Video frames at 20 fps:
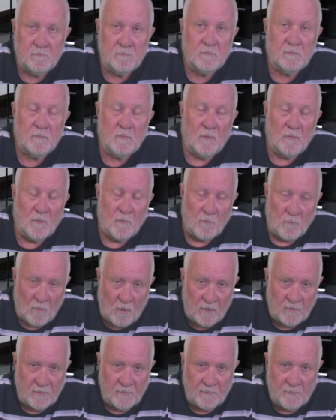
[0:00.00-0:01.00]
on the
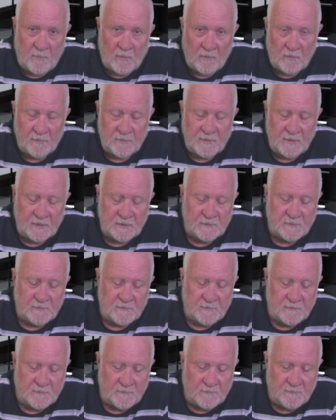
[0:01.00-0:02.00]
right of politics.
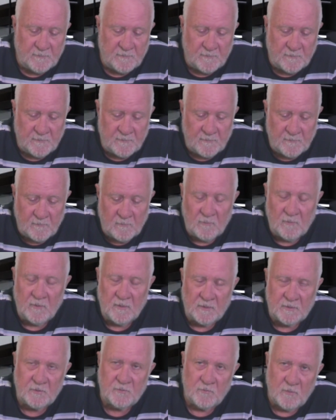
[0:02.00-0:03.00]
Well, not
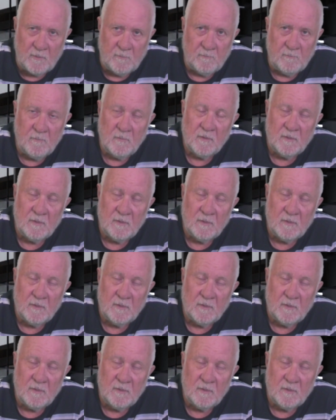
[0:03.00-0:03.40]
extreme,